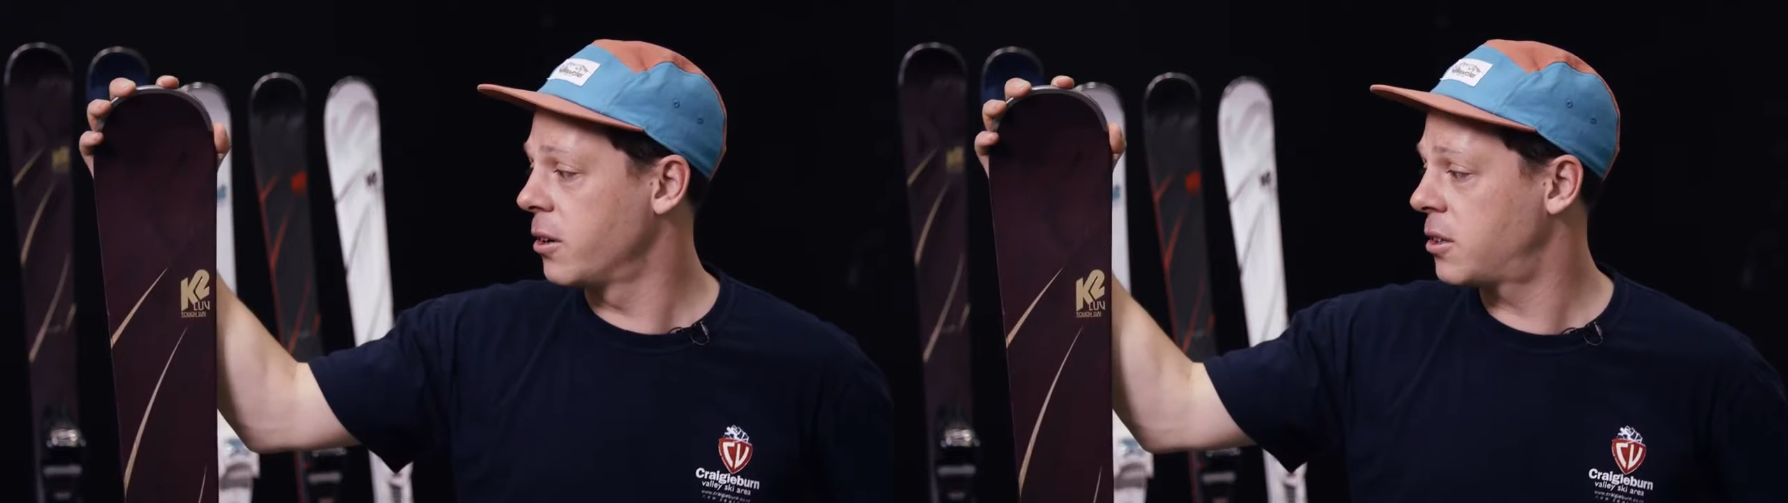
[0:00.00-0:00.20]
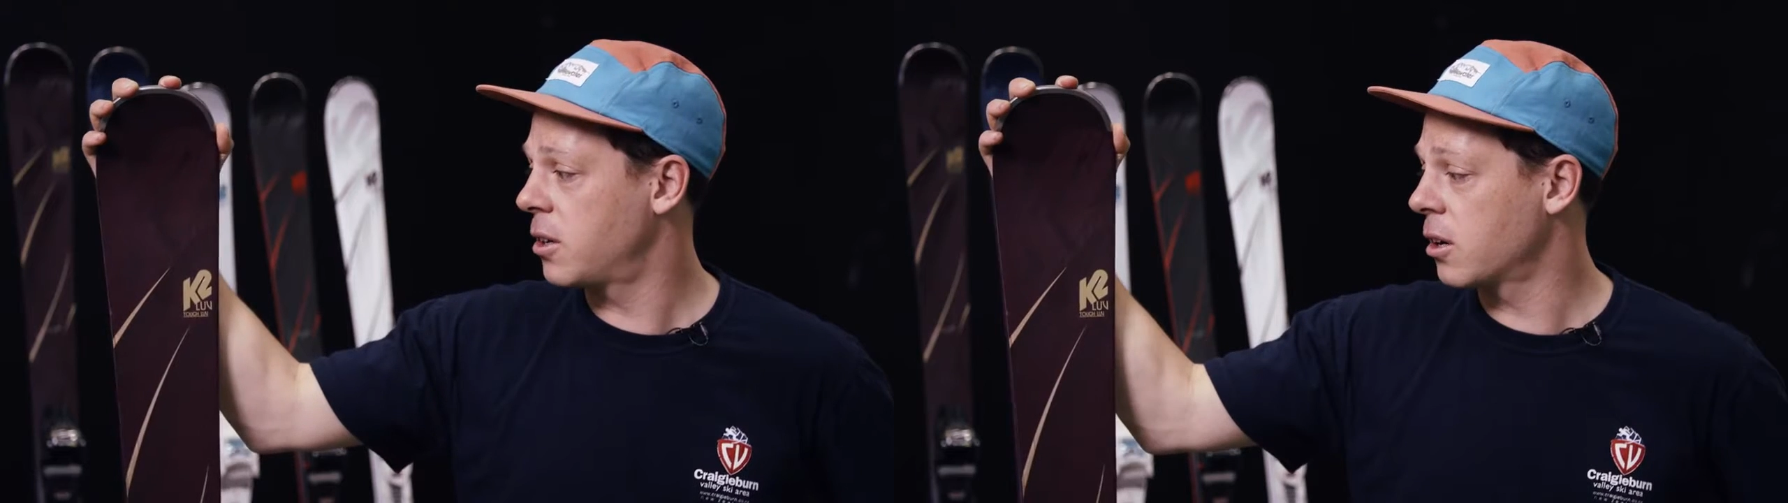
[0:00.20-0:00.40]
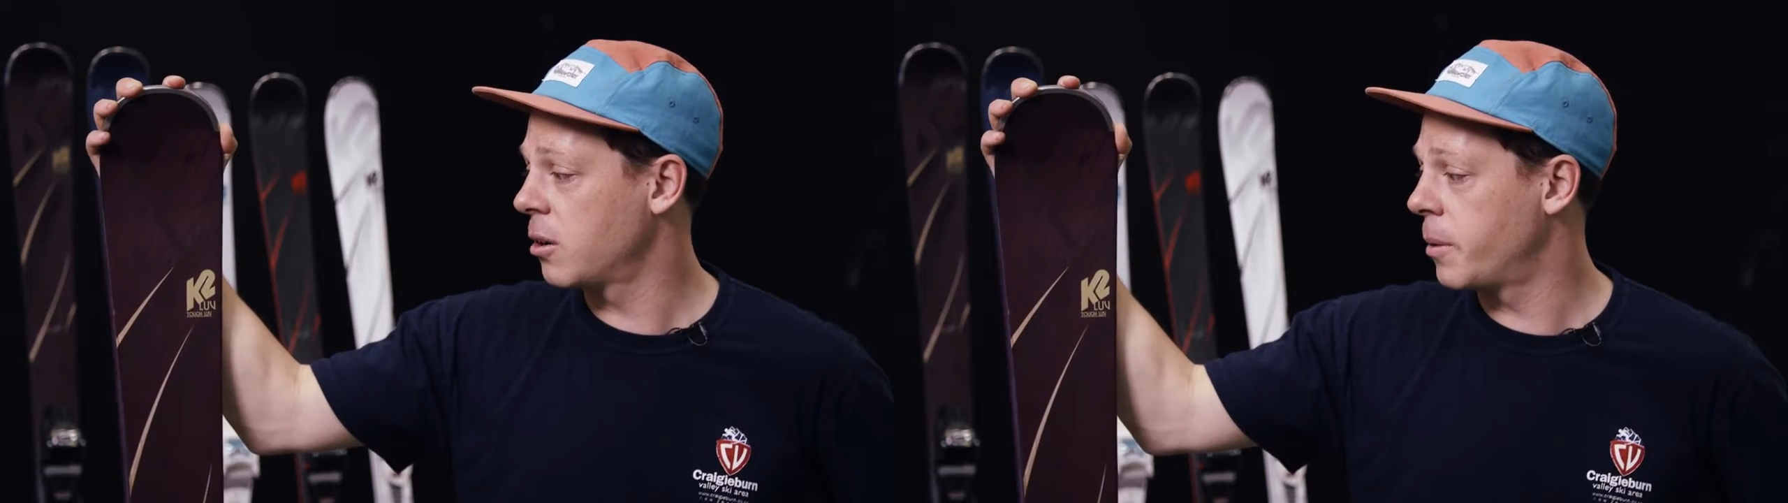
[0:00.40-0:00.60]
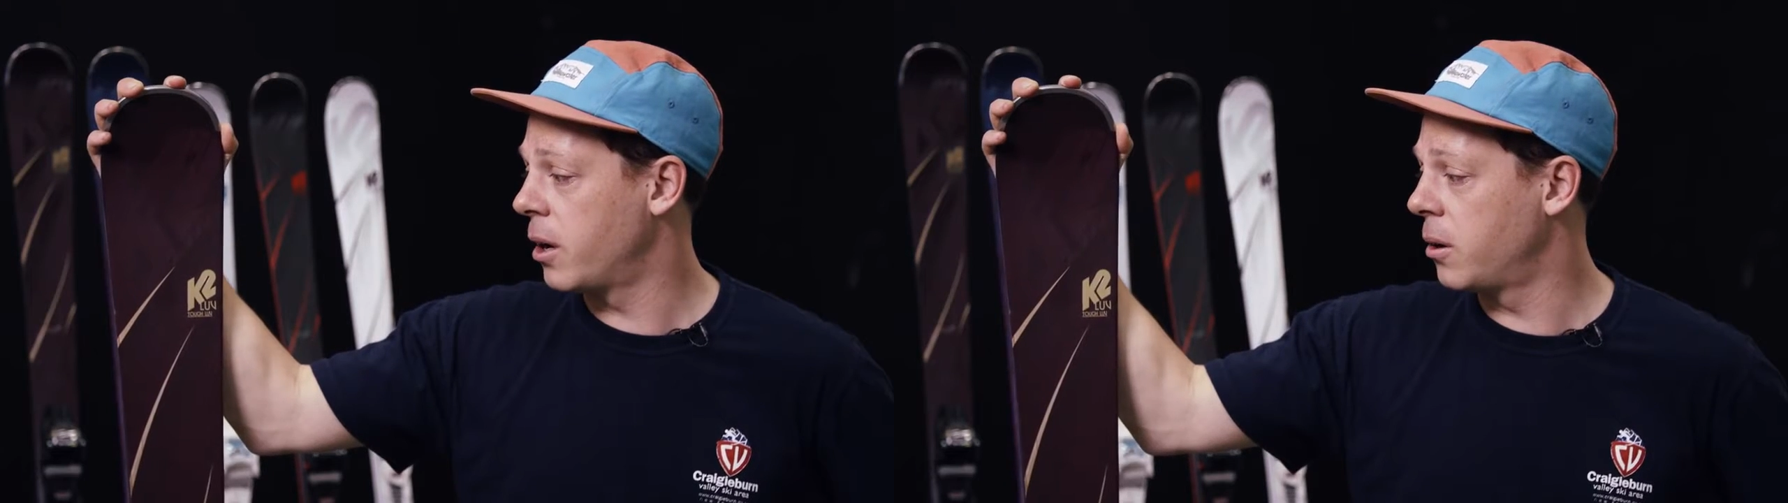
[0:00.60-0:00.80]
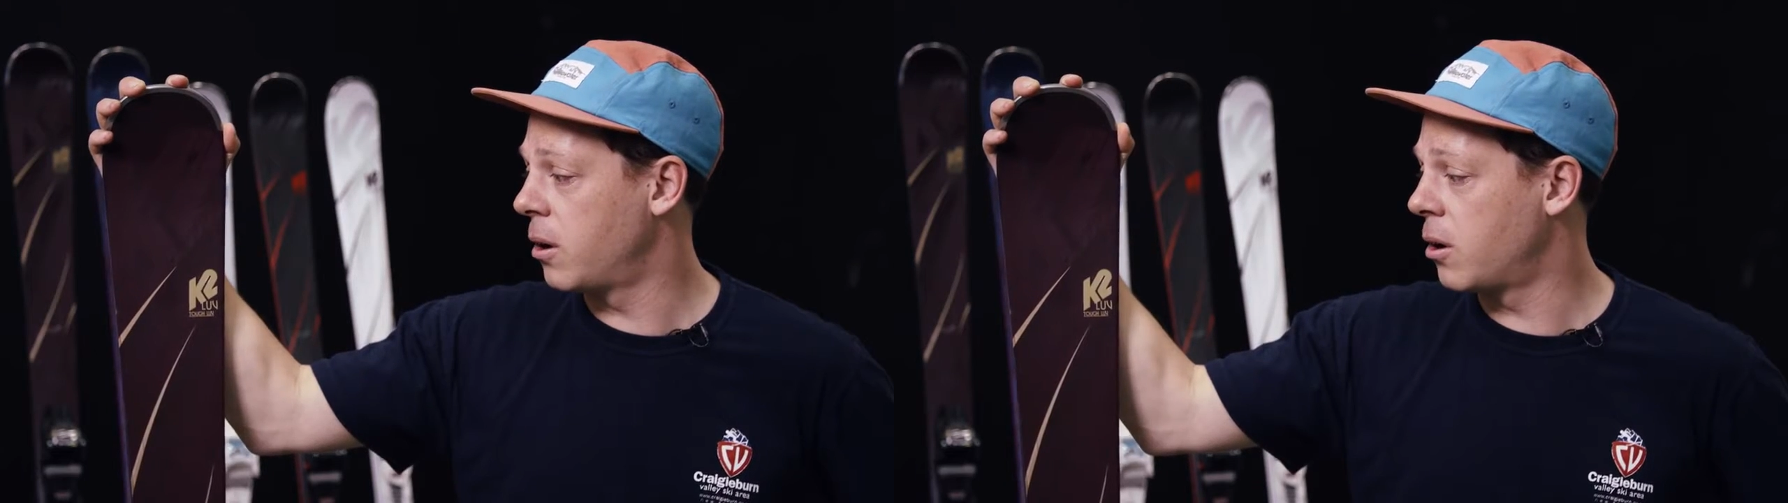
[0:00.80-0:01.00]
here to talk
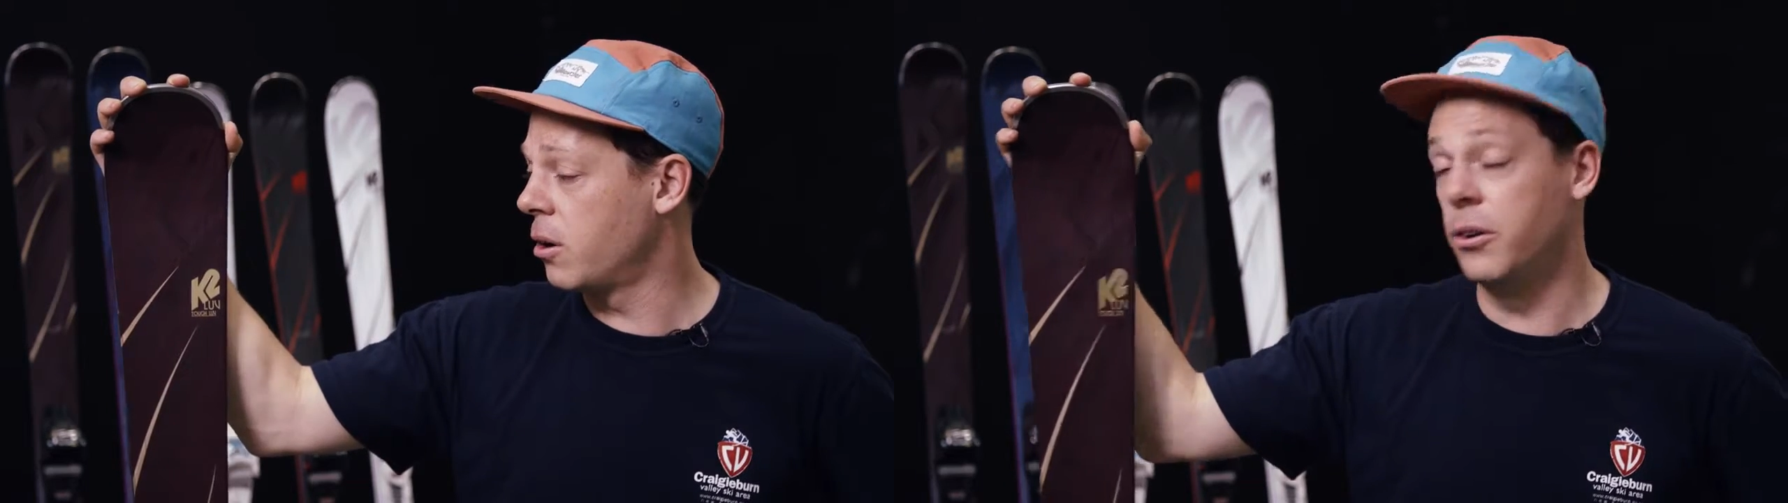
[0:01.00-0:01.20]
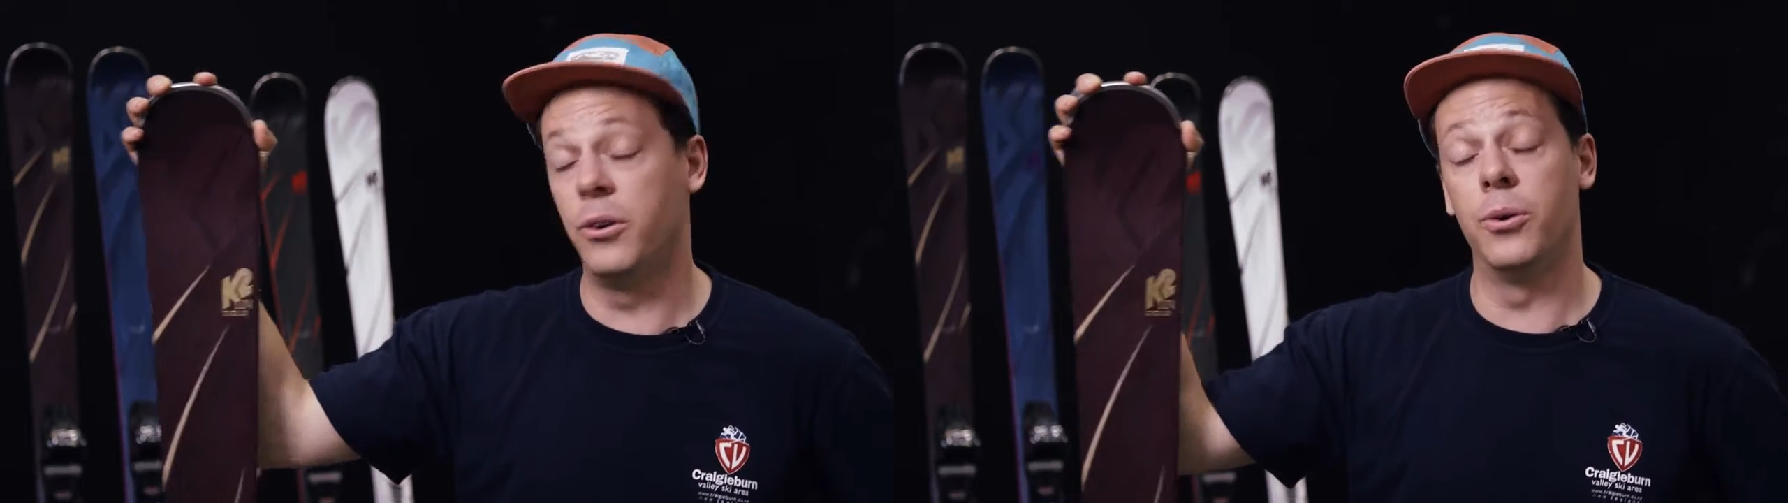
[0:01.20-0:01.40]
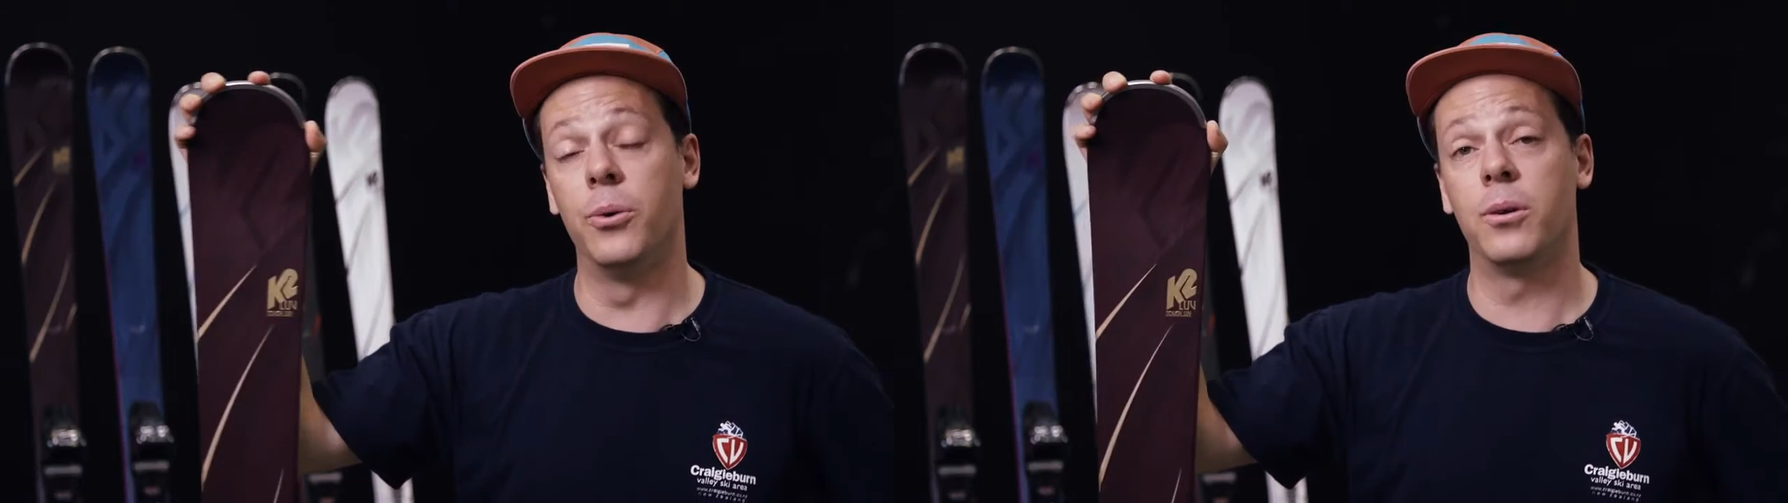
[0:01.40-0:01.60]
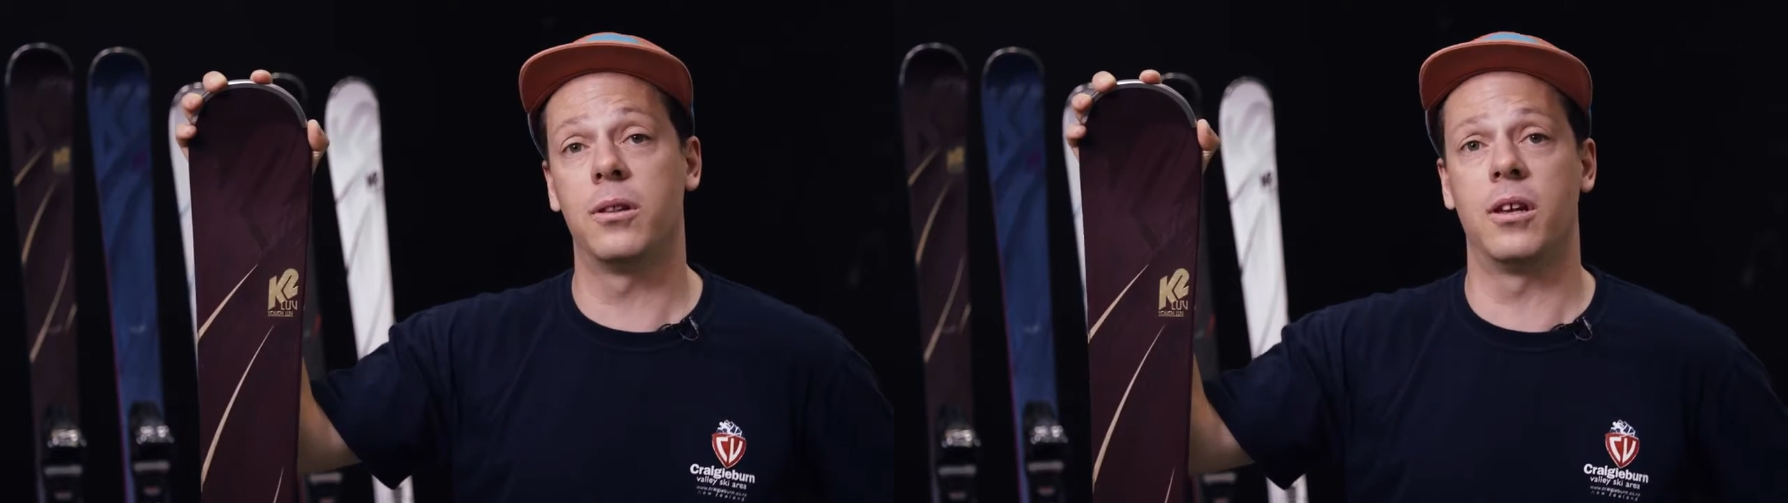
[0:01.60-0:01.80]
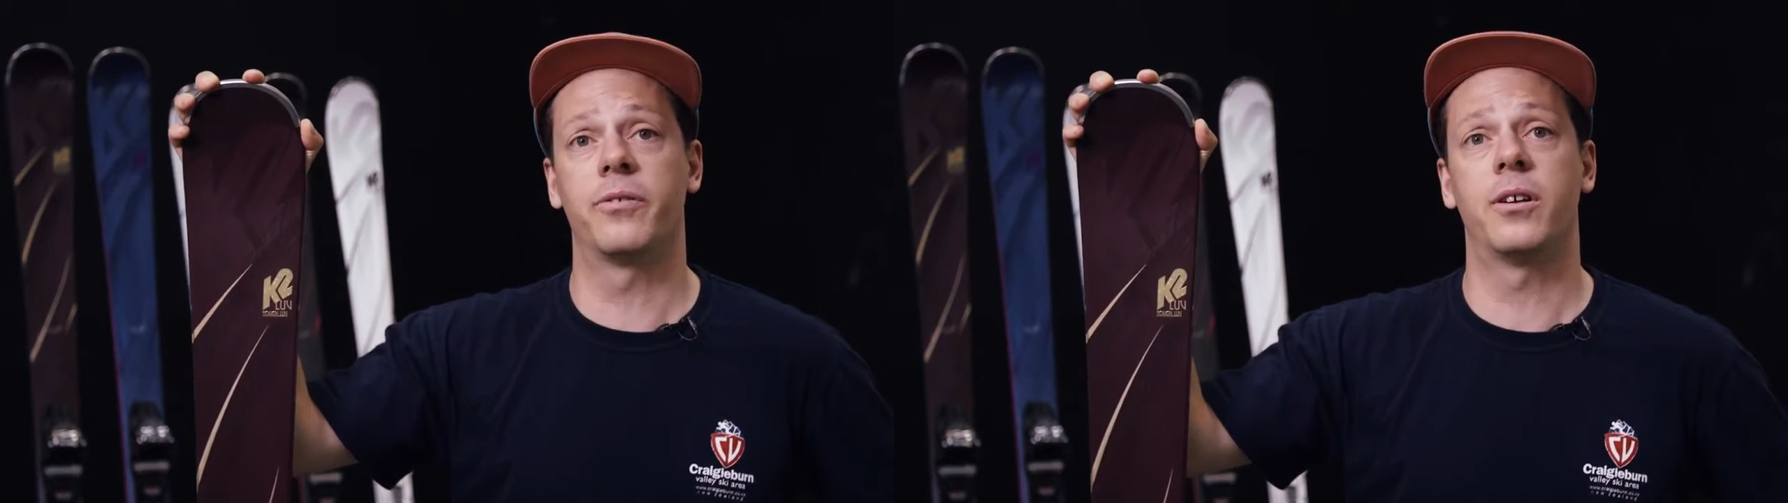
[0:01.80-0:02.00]
about our new
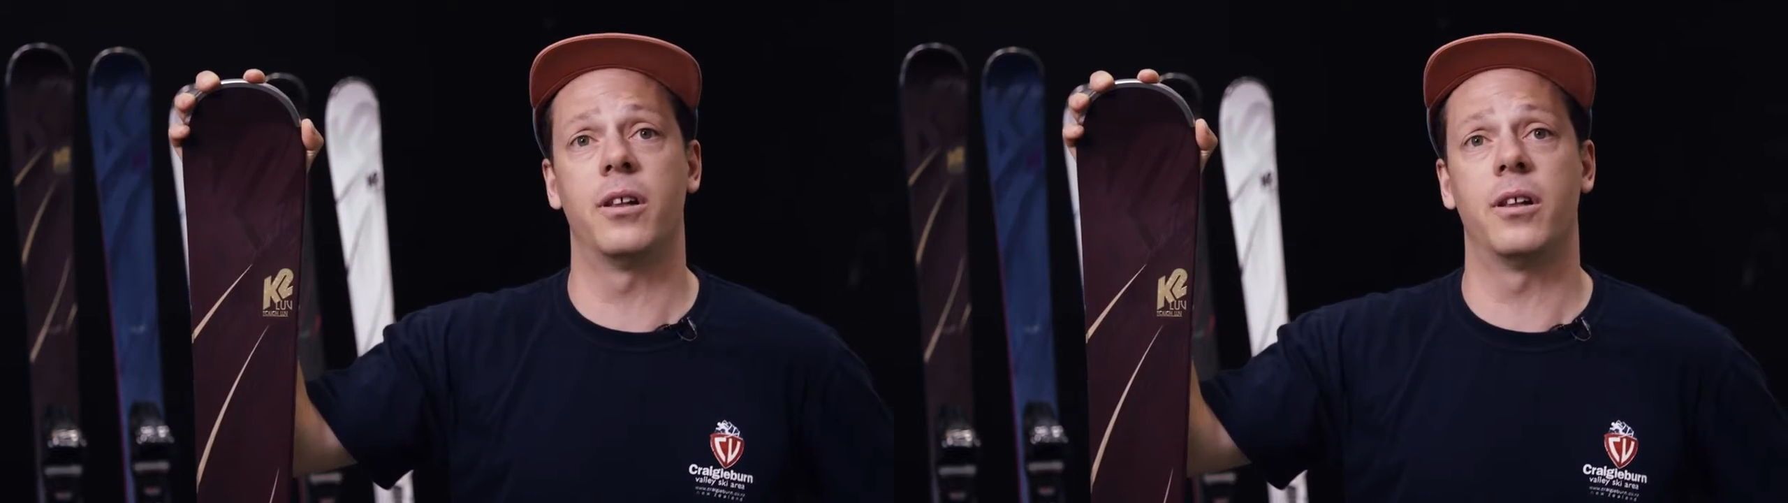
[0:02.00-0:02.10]
Luv